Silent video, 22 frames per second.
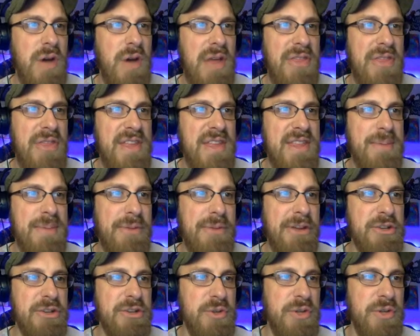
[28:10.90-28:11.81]
I think the
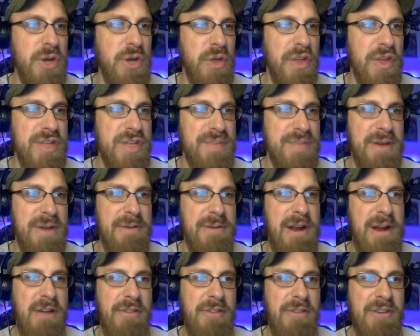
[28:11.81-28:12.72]
players will know this bit
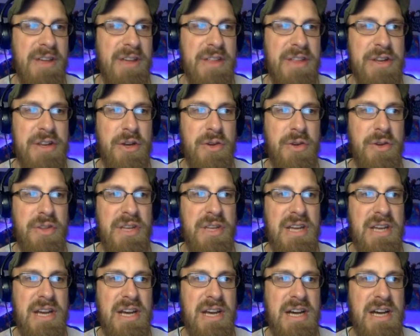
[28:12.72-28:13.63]
right off the bat. They know
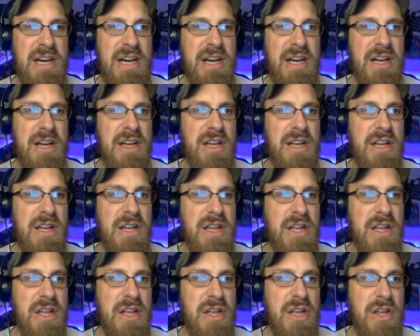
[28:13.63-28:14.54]
the
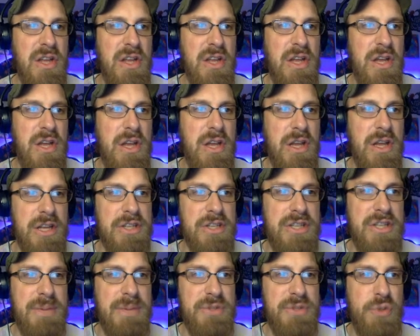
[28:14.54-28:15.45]

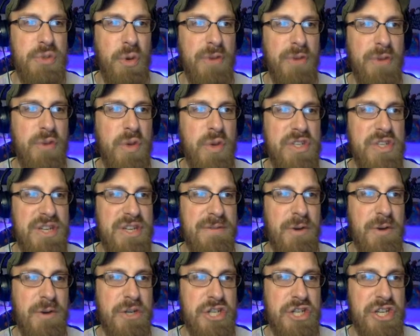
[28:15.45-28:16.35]
some sort of twisted
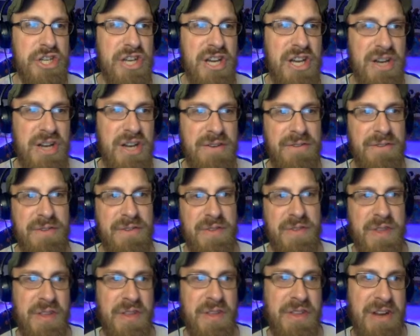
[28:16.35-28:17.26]
version
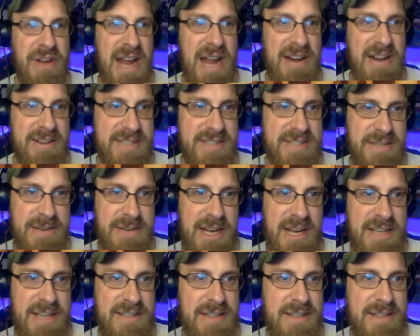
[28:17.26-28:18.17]
of their heresy,
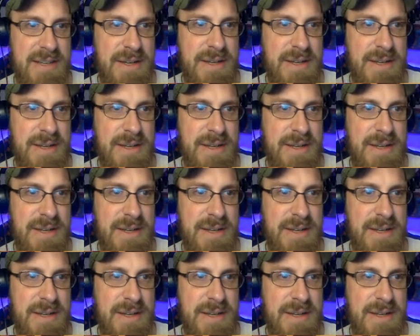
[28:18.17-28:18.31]
right?